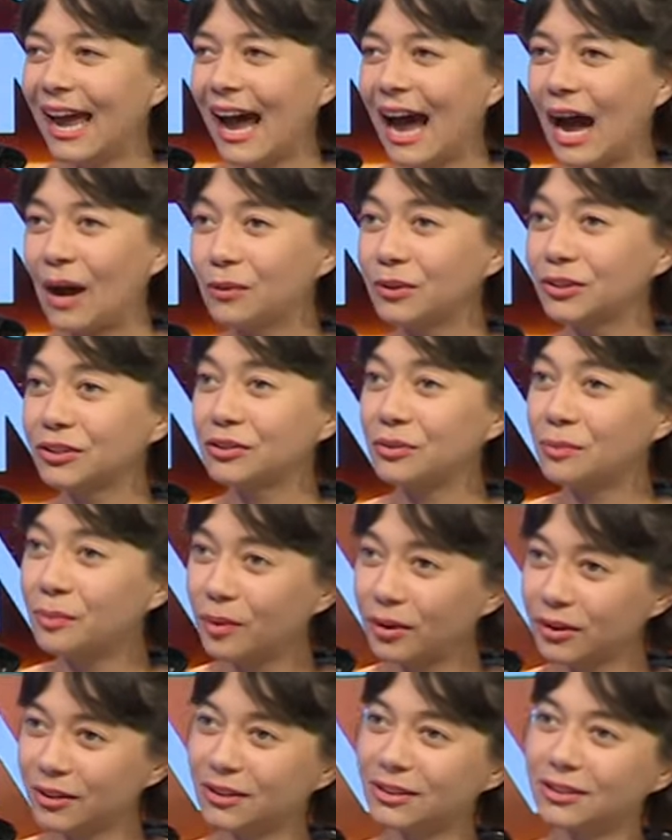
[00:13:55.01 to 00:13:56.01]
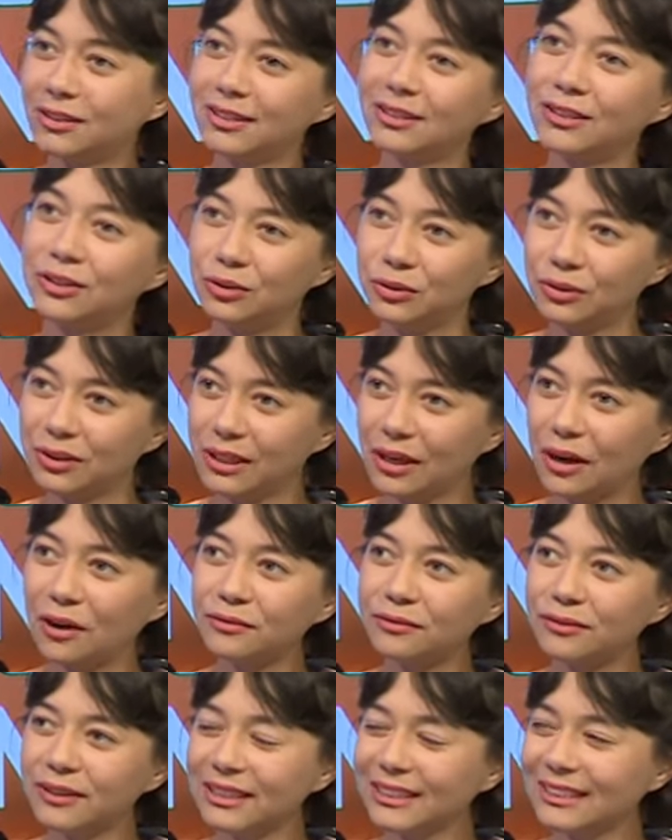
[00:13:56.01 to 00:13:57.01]
I was on a bus to the
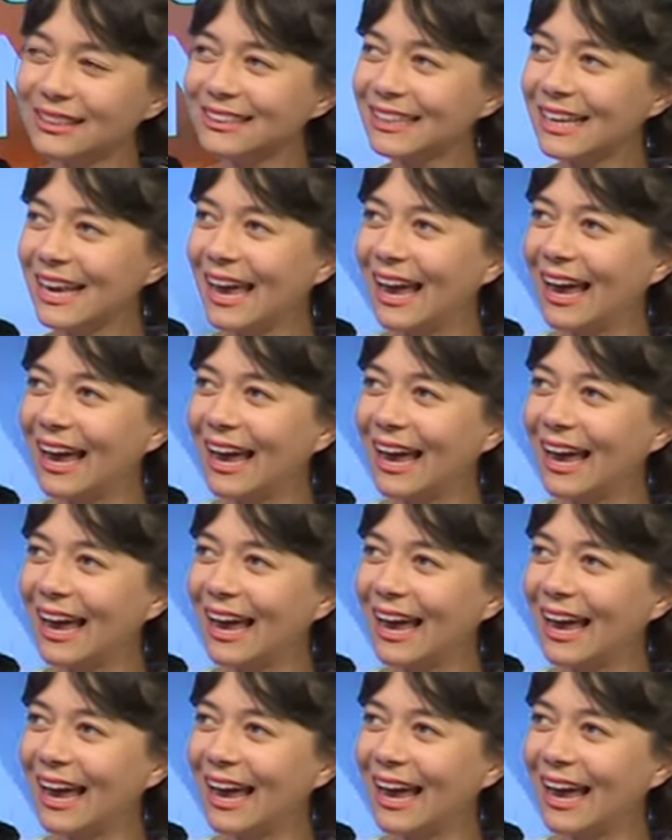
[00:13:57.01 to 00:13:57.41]
office